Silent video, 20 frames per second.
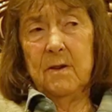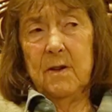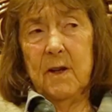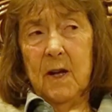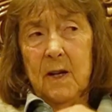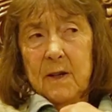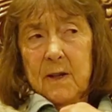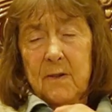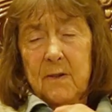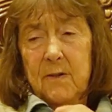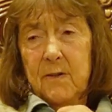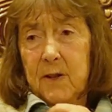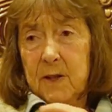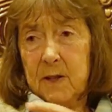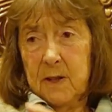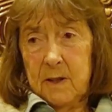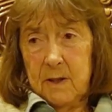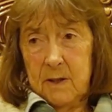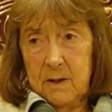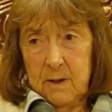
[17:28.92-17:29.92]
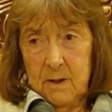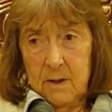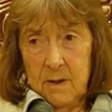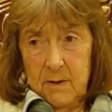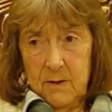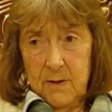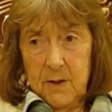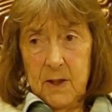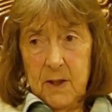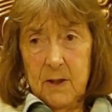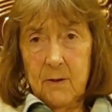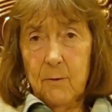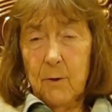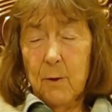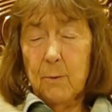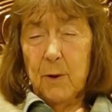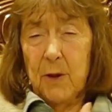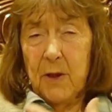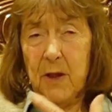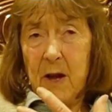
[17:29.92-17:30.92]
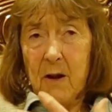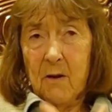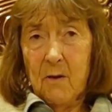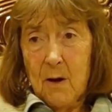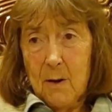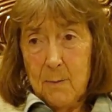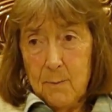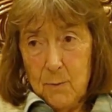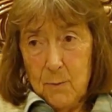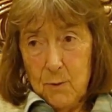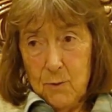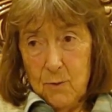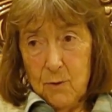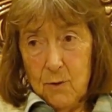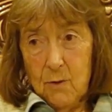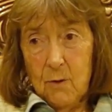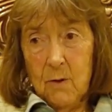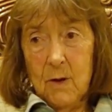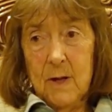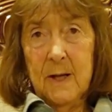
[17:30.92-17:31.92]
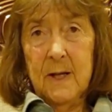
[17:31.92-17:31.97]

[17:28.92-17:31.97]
I think of one, but there are more.